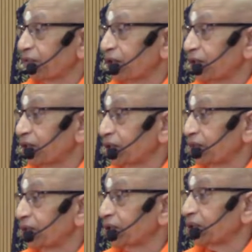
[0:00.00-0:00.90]
permanent,
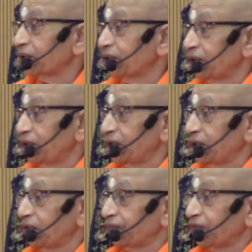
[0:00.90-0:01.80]
there is no
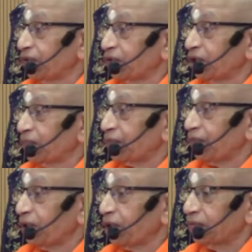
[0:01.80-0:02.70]
need for the
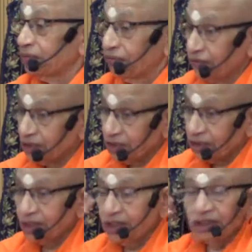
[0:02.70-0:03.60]
pramanam, which
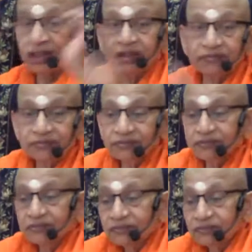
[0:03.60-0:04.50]
is the right thing.
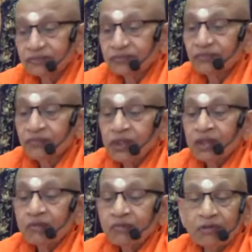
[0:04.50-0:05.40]

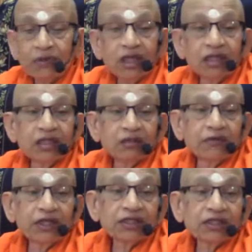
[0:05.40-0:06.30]
Pramana
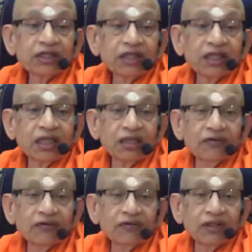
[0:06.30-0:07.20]
nirpekshata
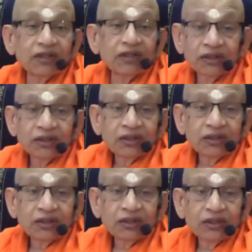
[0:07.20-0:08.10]
eva,
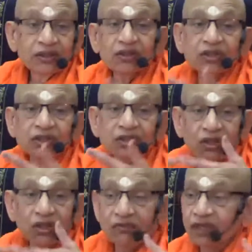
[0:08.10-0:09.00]
because
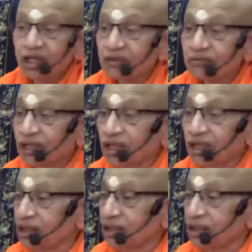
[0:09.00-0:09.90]
knowledge of
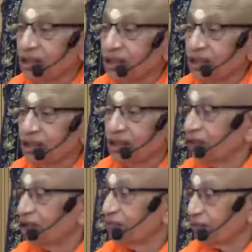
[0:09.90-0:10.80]
Atma does not
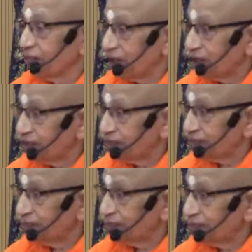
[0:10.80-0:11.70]
require
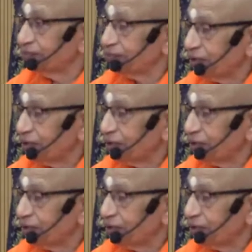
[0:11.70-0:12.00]
pramanam.